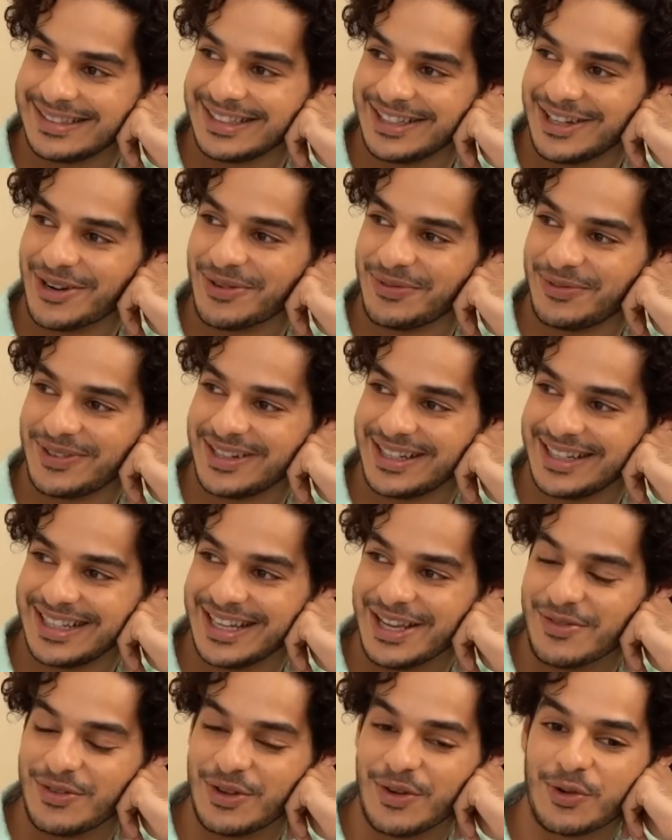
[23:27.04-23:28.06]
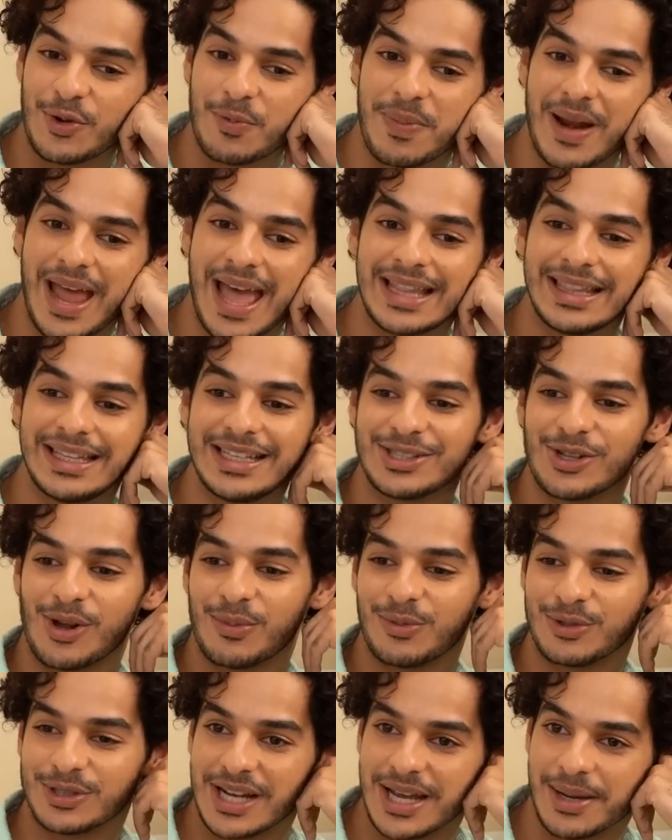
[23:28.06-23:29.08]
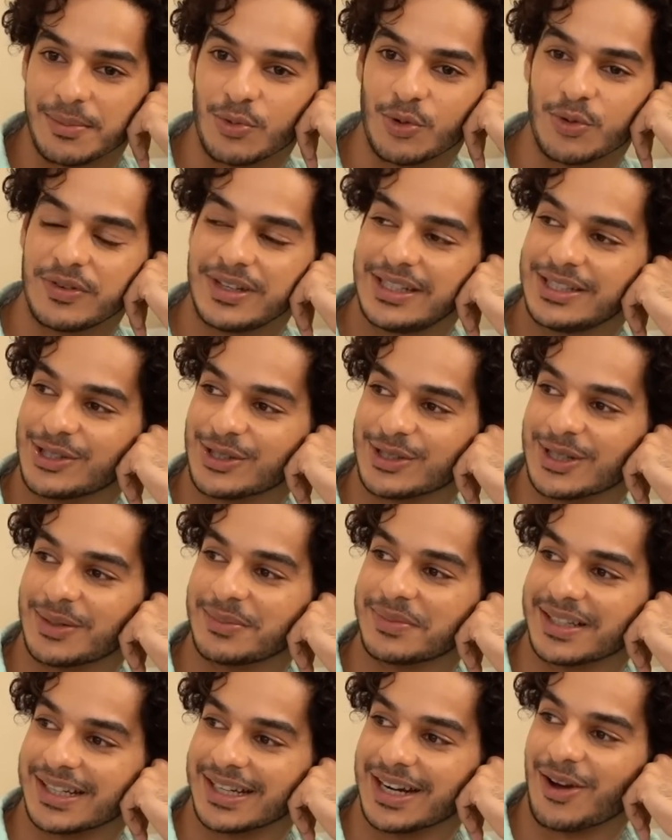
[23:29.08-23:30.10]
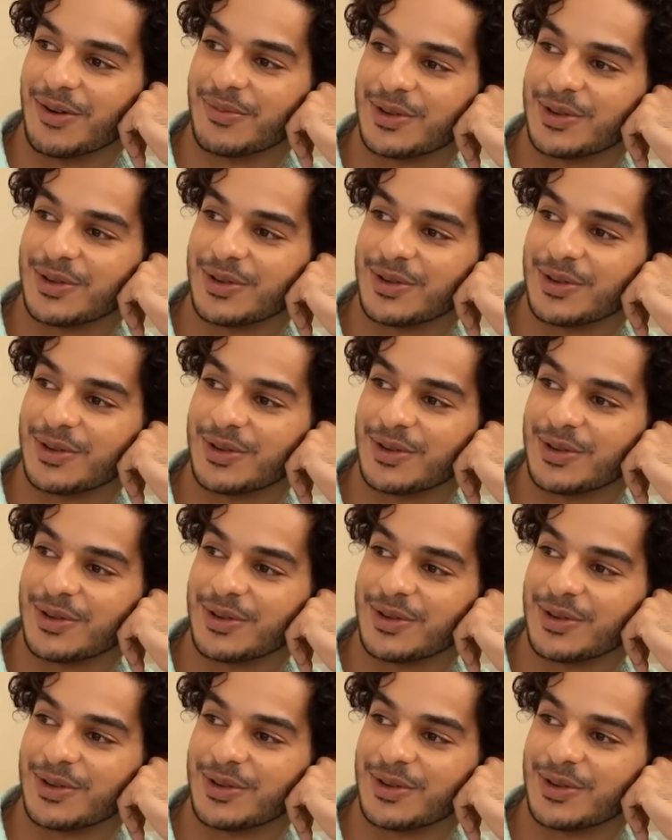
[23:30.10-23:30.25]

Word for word: hopefully we have to plan these almost like movies or something now,